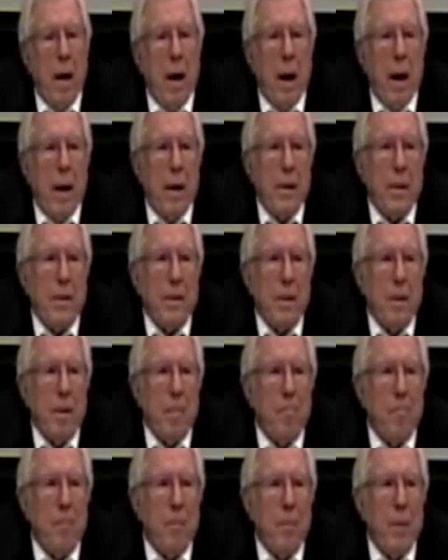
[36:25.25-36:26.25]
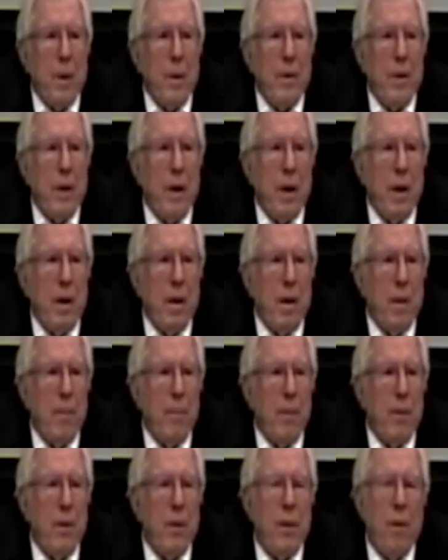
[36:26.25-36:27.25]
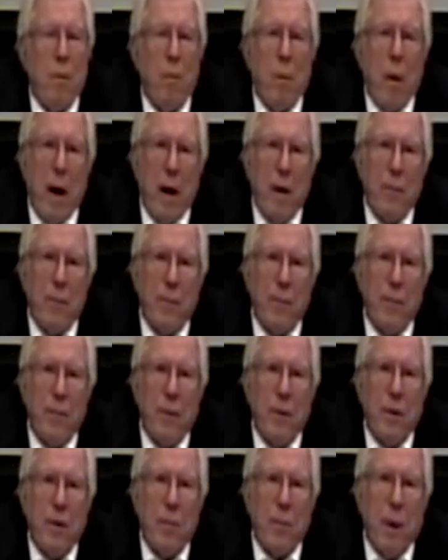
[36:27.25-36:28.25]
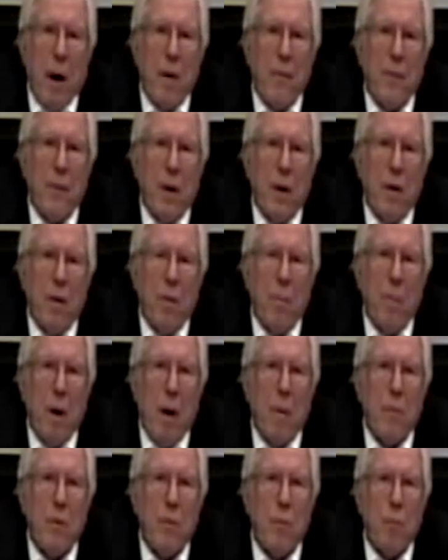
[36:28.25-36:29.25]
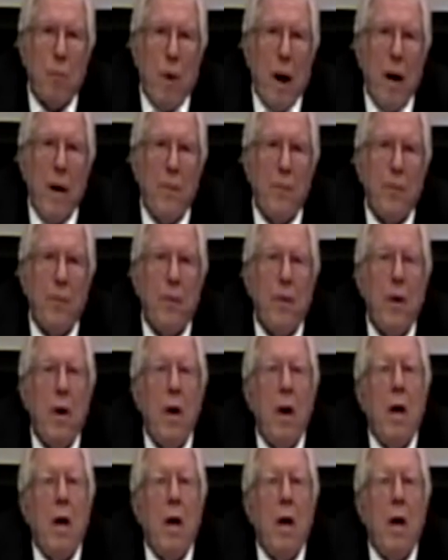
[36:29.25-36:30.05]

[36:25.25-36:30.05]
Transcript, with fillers: And um, the, um, the wife, his wife, Gregory Baum's wife,